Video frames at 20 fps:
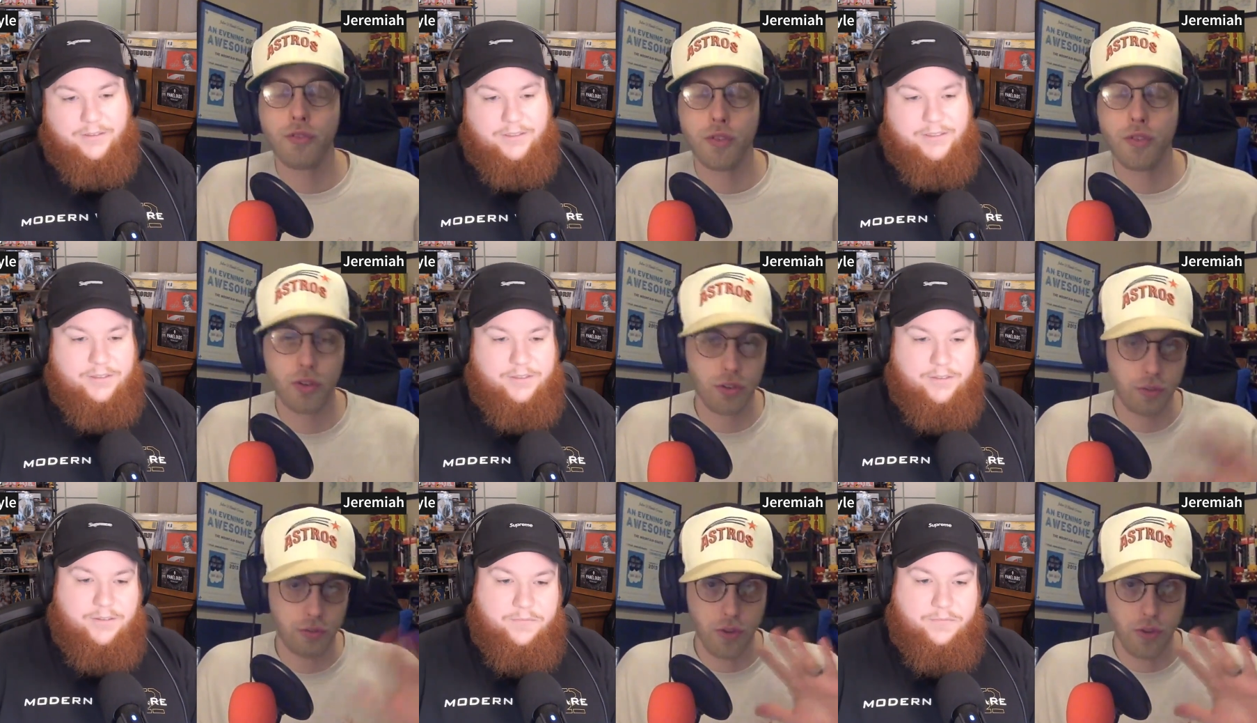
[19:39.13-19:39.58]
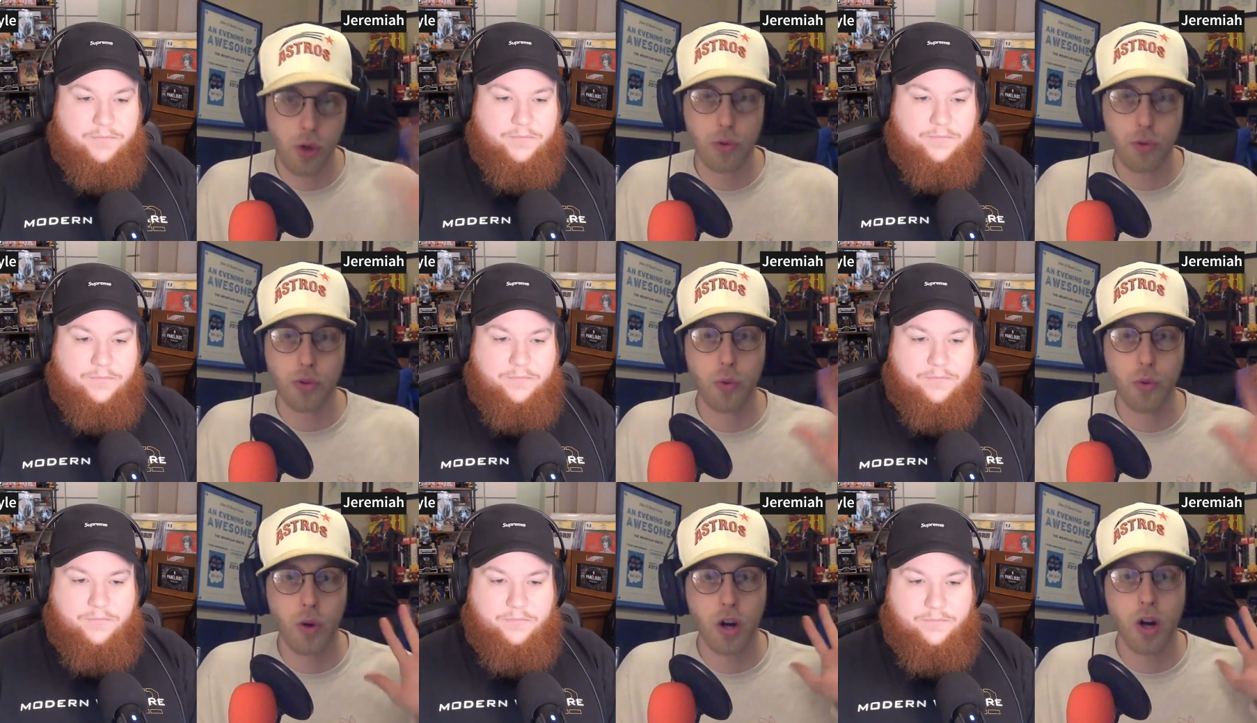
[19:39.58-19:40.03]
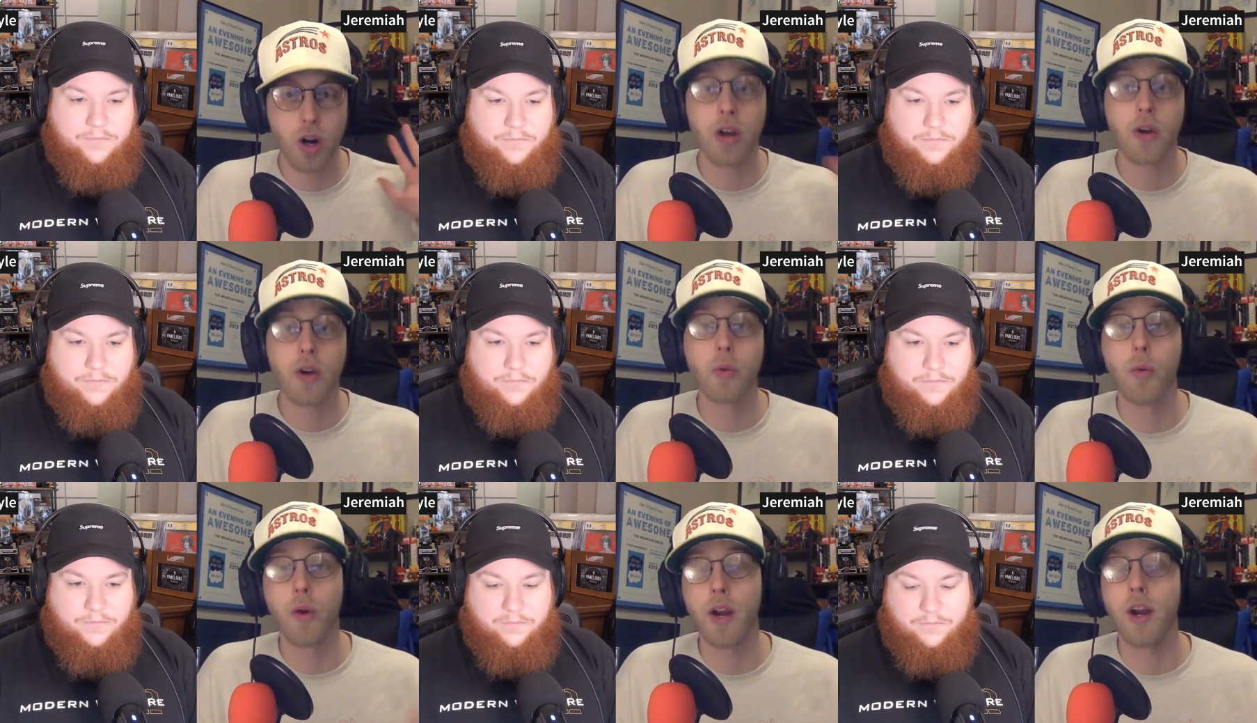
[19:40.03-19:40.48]
Speaker 1: For those who are
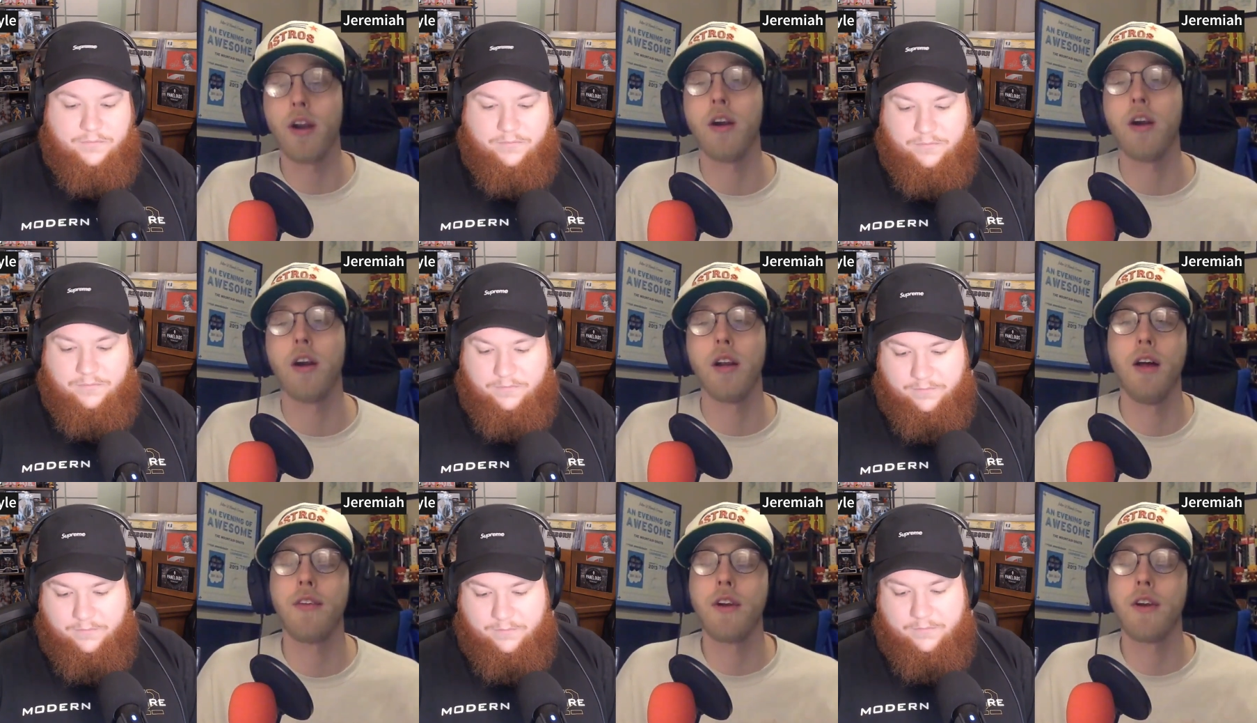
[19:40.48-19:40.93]
unaware,